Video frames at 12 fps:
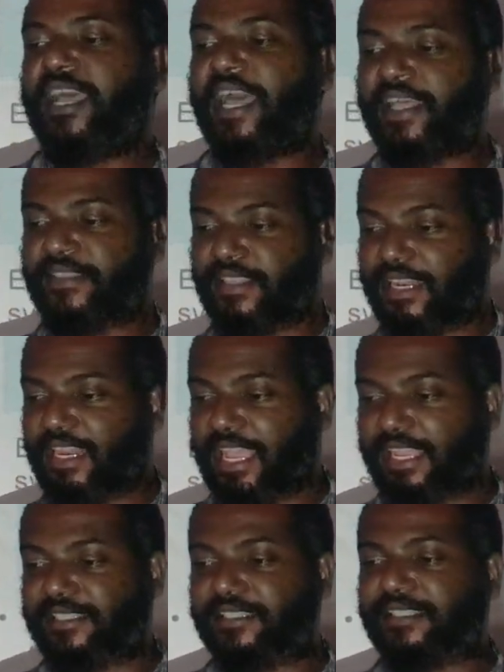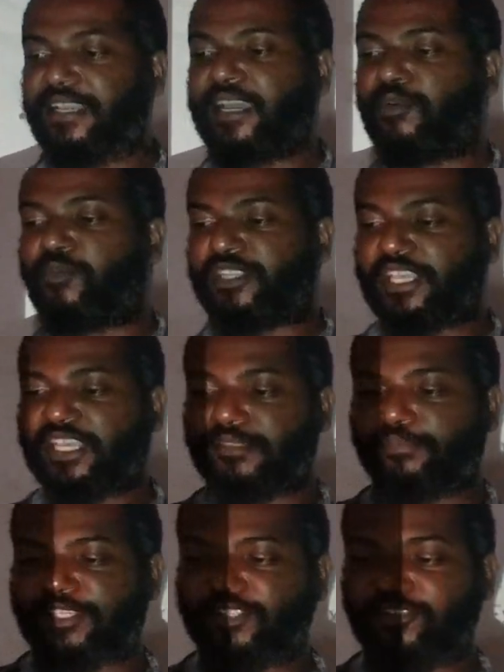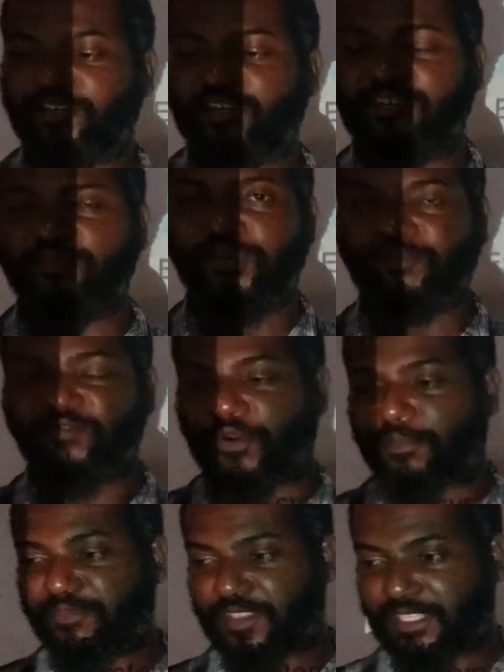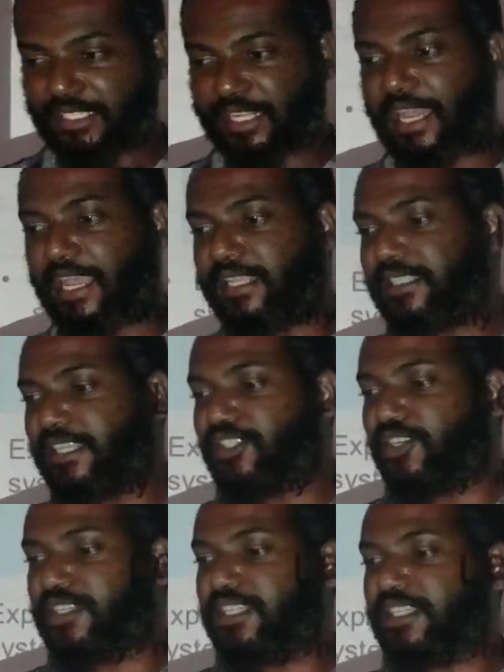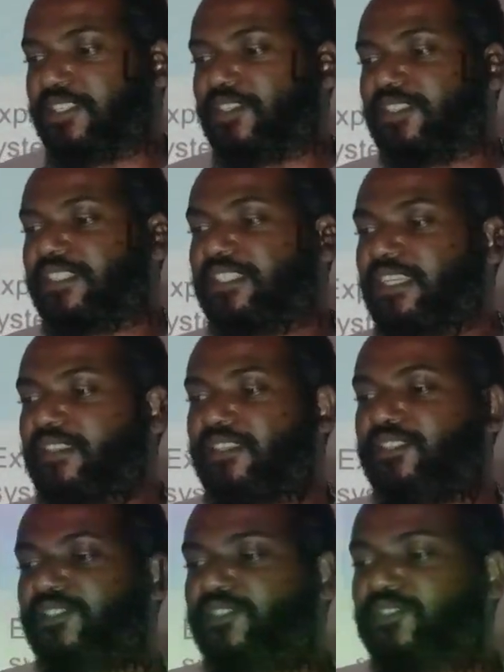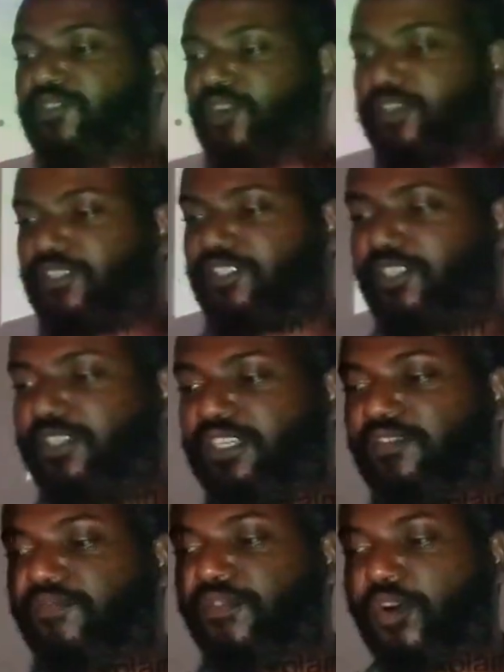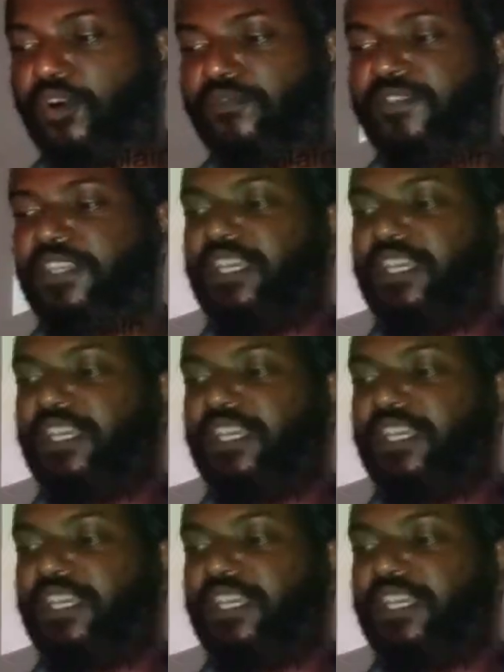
And the last thing I would expect you to learn from this class session is to state the structure involved